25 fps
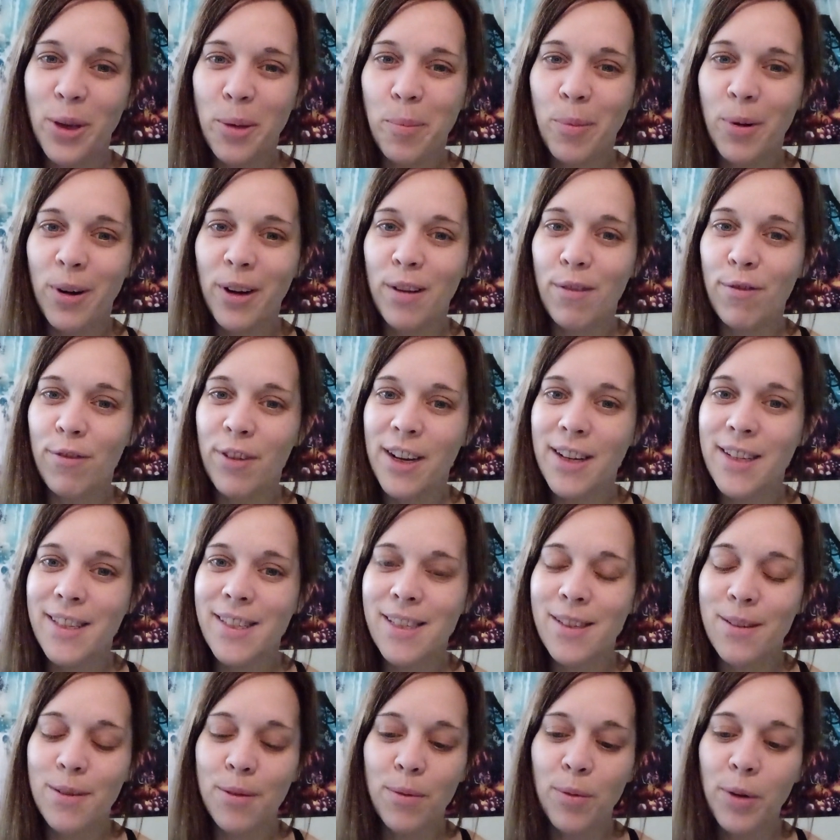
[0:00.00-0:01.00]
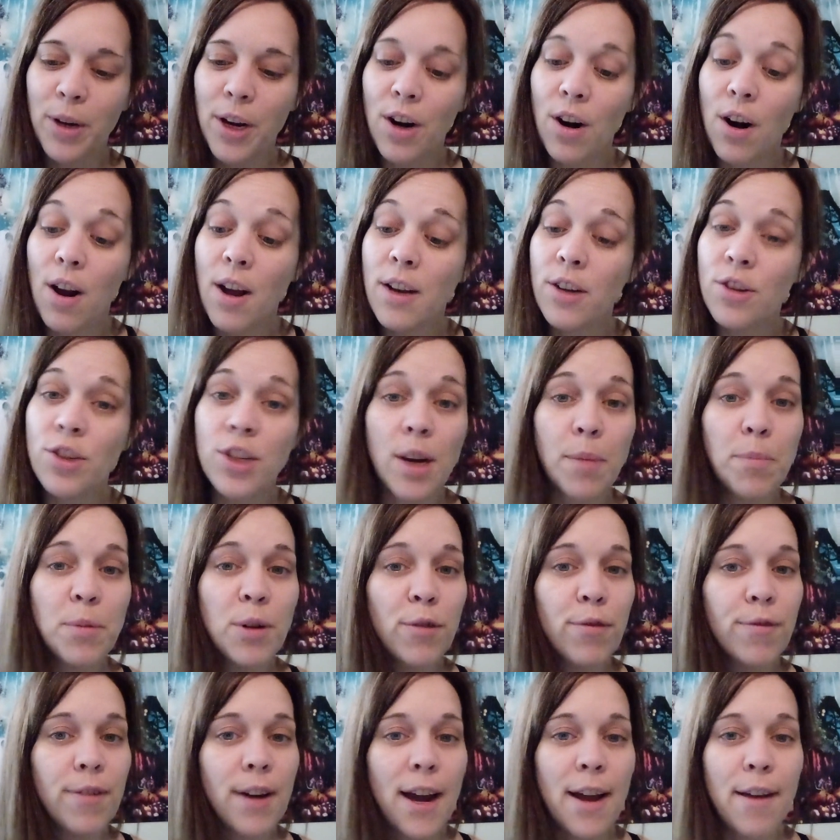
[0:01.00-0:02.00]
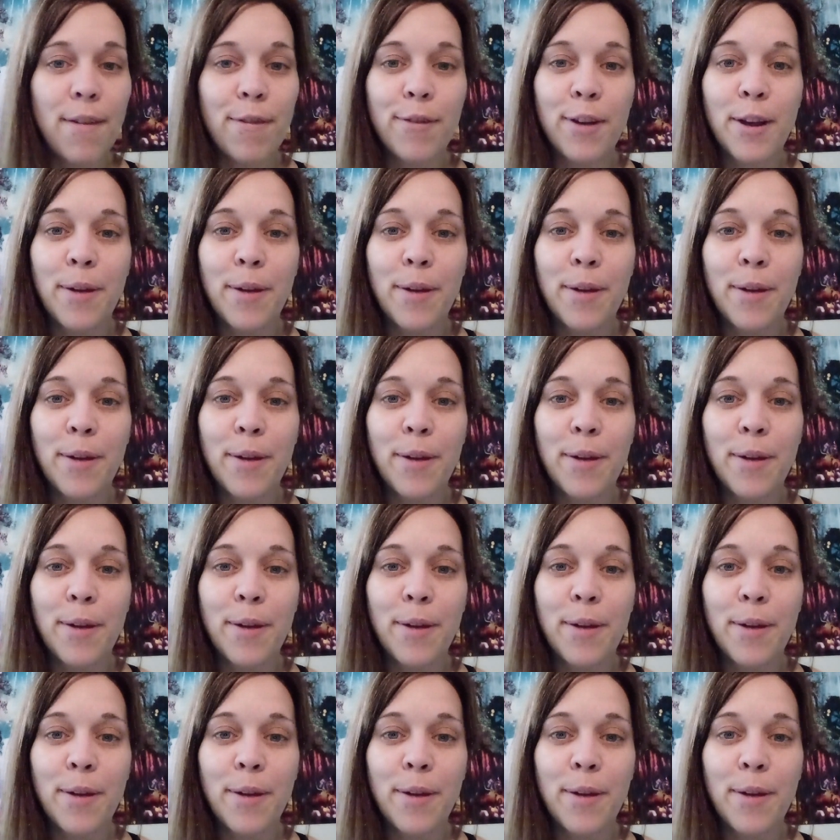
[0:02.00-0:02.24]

Good morning, friends. We are on chapter 5.